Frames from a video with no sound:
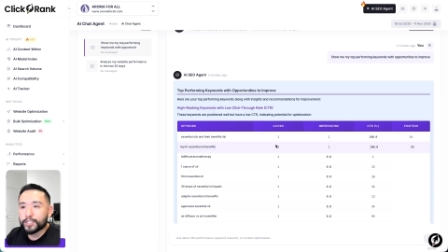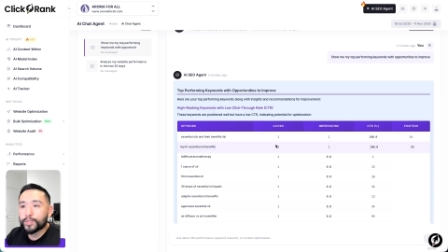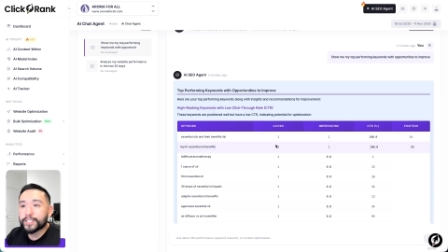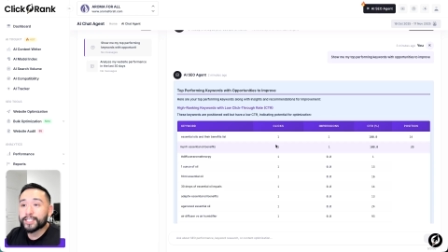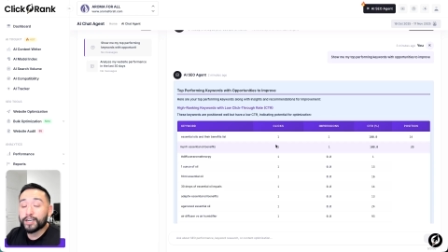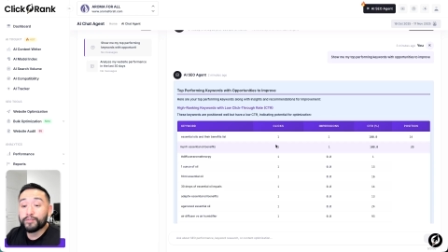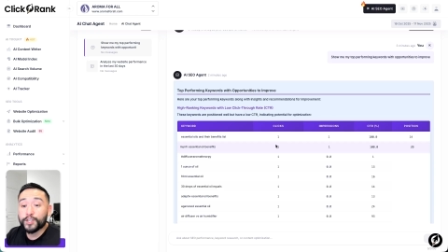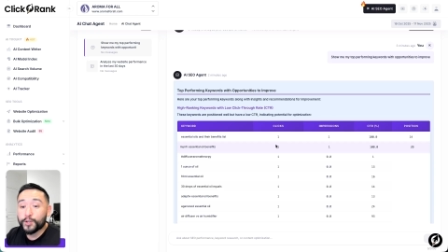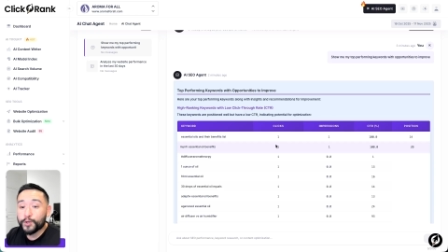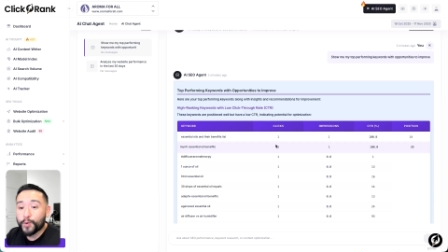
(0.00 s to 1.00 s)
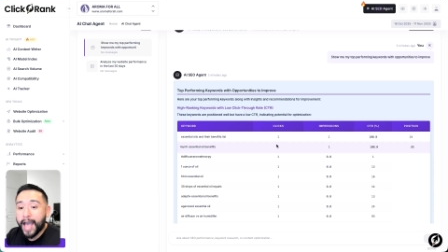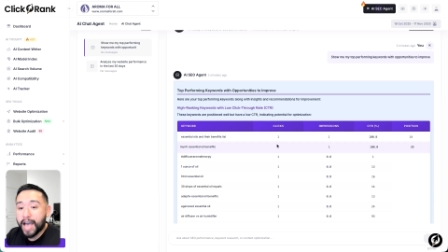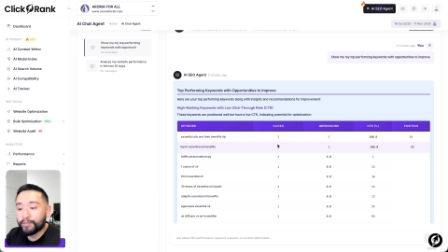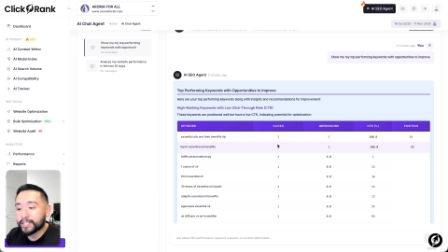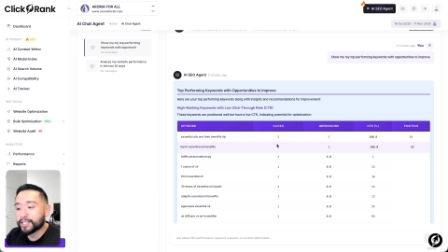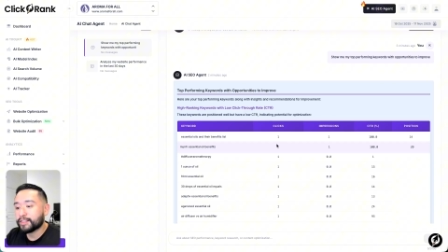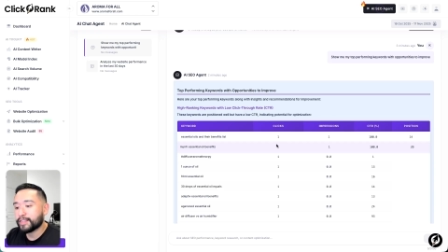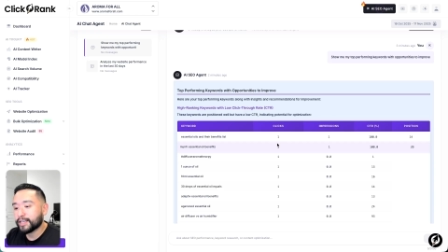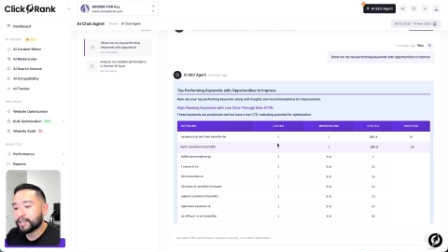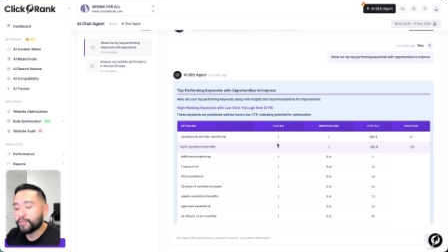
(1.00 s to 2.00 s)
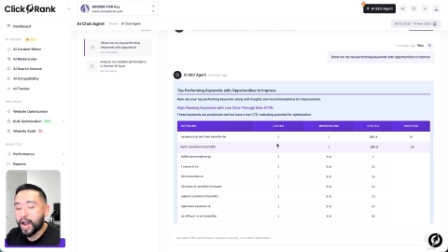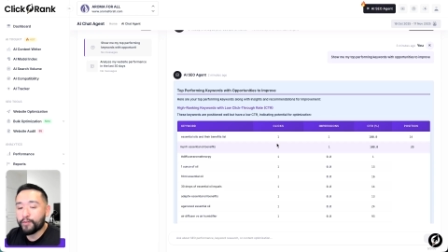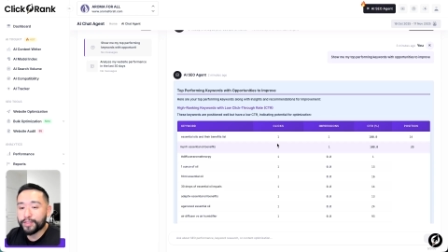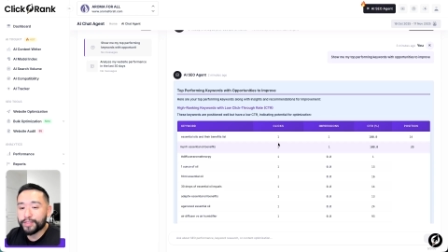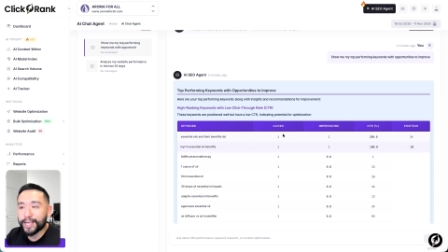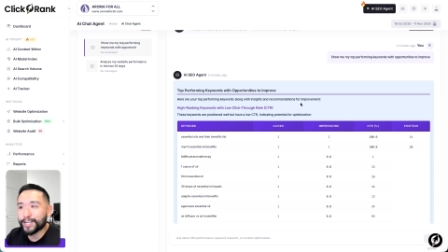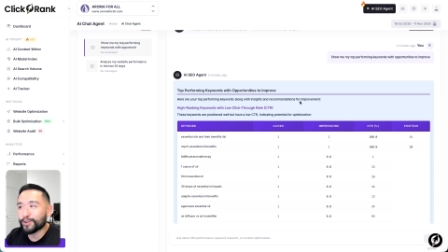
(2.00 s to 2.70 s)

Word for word: So instead of you having to think of everything